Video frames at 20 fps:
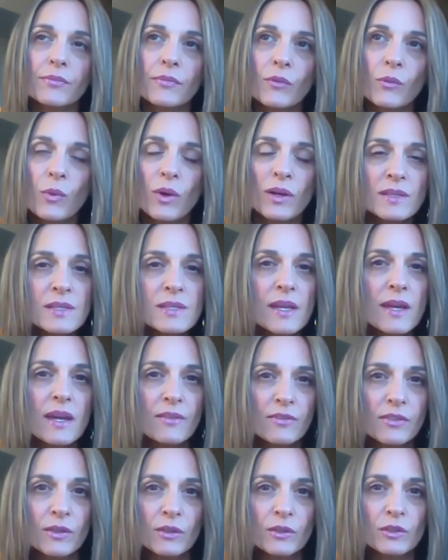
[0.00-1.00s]
one's
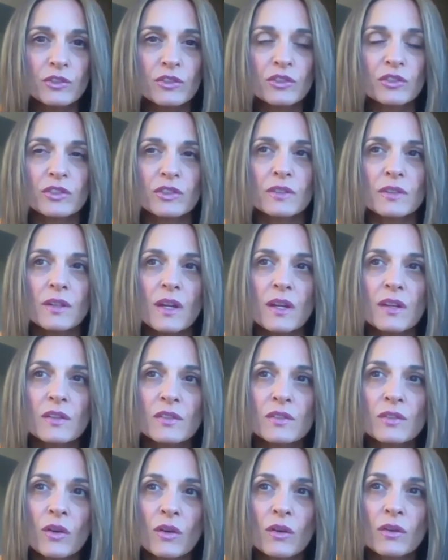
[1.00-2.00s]
evolution is
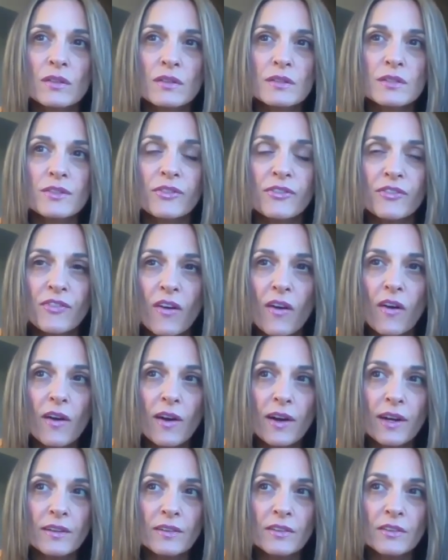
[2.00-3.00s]
not
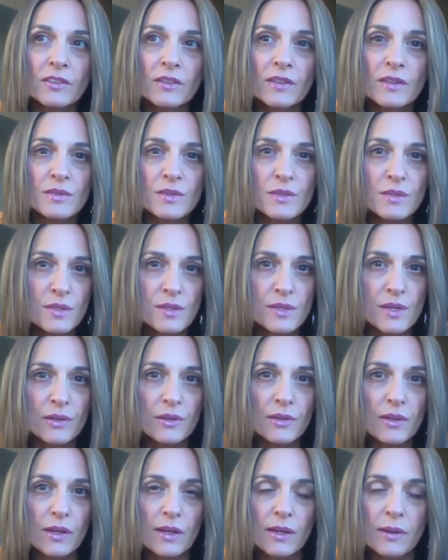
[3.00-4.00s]
defined
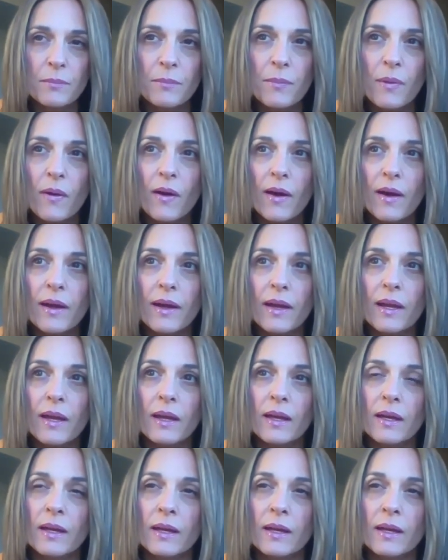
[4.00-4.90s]
necessarily by